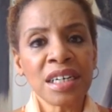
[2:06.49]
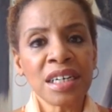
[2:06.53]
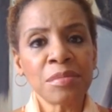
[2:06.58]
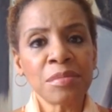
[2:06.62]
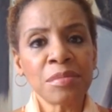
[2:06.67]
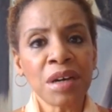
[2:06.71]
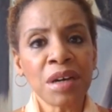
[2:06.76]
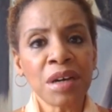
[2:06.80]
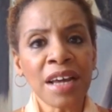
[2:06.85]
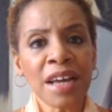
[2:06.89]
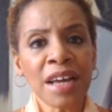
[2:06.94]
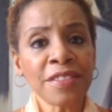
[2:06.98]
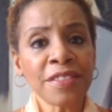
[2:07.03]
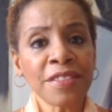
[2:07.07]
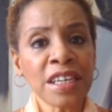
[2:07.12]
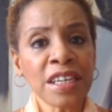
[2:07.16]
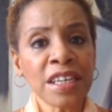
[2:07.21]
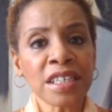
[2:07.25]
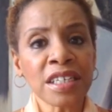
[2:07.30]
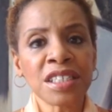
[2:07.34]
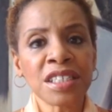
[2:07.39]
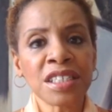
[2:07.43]
um, I
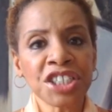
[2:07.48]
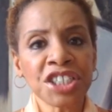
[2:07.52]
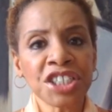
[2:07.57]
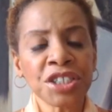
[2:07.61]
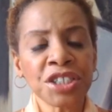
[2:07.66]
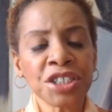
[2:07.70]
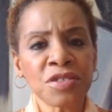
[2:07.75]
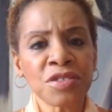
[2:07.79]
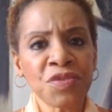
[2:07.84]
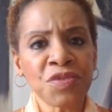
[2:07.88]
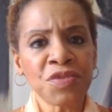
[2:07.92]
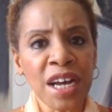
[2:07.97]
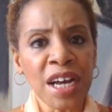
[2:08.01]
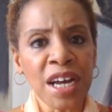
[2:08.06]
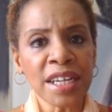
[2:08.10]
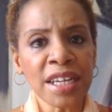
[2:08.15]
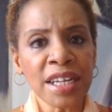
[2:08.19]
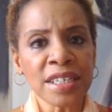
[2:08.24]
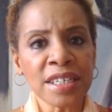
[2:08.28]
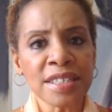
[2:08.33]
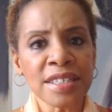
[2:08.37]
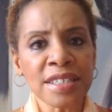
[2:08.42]
think, additional
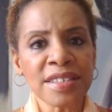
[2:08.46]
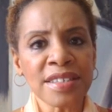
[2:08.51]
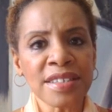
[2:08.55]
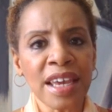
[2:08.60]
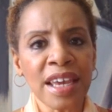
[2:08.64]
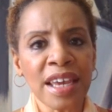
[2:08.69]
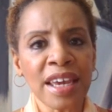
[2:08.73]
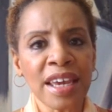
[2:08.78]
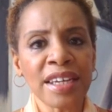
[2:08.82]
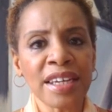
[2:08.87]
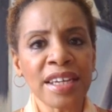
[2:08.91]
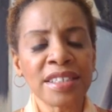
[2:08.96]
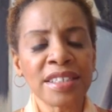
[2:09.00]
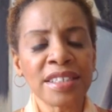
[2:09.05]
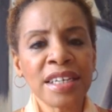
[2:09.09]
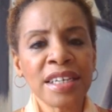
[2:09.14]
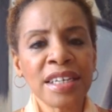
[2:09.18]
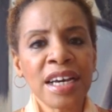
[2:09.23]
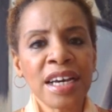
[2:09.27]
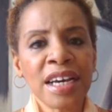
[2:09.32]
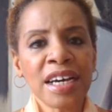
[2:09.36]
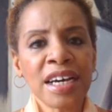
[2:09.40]
violence
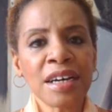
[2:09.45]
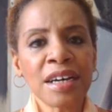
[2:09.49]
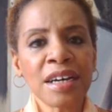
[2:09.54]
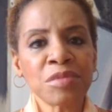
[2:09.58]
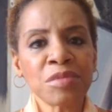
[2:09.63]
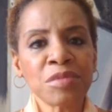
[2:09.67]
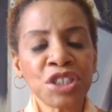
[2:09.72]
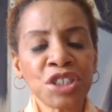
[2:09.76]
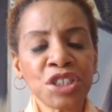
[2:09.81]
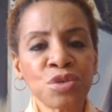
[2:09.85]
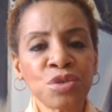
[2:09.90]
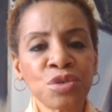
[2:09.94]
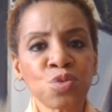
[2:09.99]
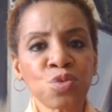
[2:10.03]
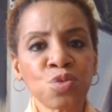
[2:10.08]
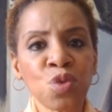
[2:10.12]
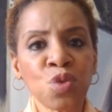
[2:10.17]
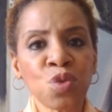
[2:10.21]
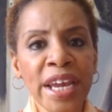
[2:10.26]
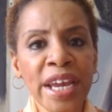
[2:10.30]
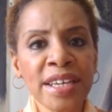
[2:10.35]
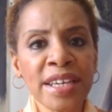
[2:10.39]
and um,
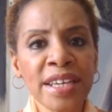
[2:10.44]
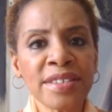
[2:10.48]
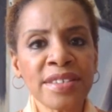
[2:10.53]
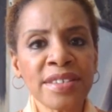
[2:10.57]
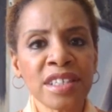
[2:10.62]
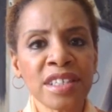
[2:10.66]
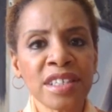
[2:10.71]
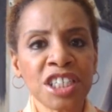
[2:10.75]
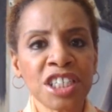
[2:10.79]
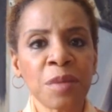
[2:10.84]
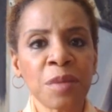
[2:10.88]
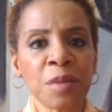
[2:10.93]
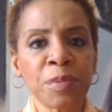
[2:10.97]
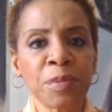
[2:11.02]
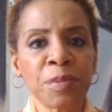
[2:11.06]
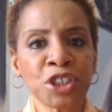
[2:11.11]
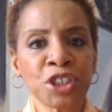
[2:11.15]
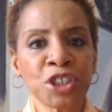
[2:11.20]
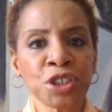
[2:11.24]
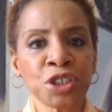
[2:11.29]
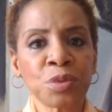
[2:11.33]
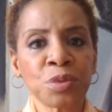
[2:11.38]
to raise the
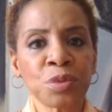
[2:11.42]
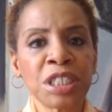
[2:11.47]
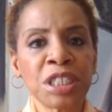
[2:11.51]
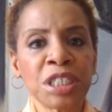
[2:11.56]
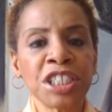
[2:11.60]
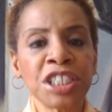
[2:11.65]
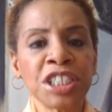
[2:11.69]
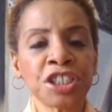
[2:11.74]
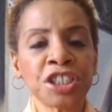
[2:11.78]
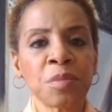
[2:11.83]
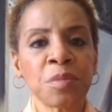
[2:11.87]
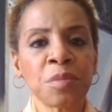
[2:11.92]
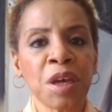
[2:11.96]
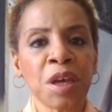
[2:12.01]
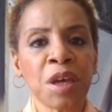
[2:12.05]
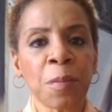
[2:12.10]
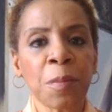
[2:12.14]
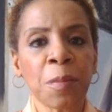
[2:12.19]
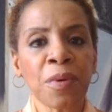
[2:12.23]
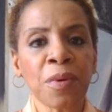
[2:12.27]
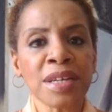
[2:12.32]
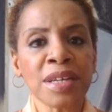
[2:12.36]
temperature when he should
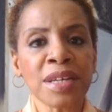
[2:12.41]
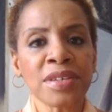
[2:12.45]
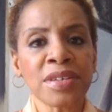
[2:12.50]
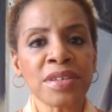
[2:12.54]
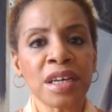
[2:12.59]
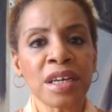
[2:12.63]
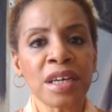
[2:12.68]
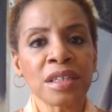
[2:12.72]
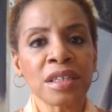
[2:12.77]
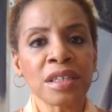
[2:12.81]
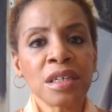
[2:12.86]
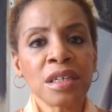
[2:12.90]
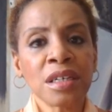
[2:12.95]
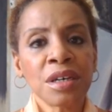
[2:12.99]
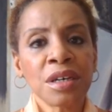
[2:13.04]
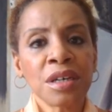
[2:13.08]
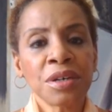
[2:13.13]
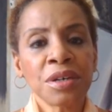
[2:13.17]
be a president